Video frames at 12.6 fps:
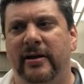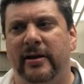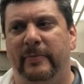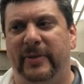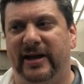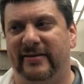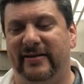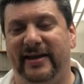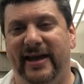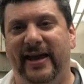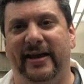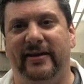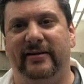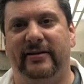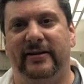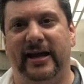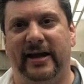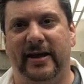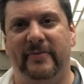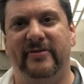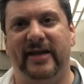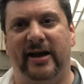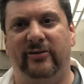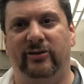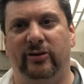Because again, it comes
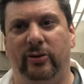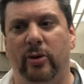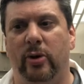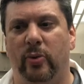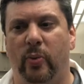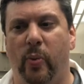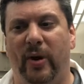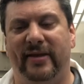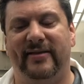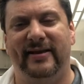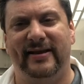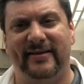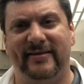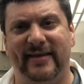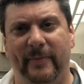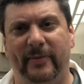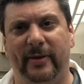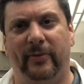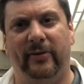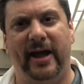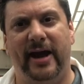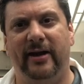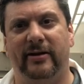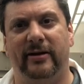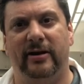down to what's an acceptable
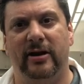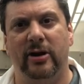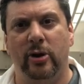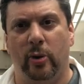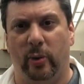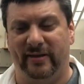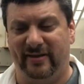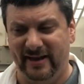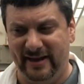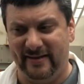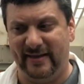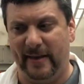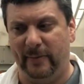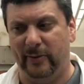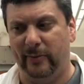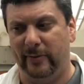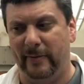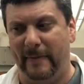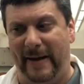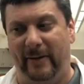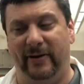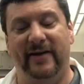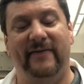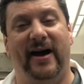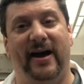error? What's the acceptable amount
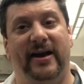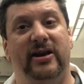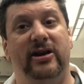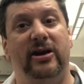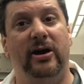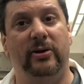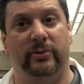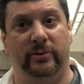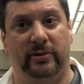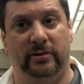of unknown?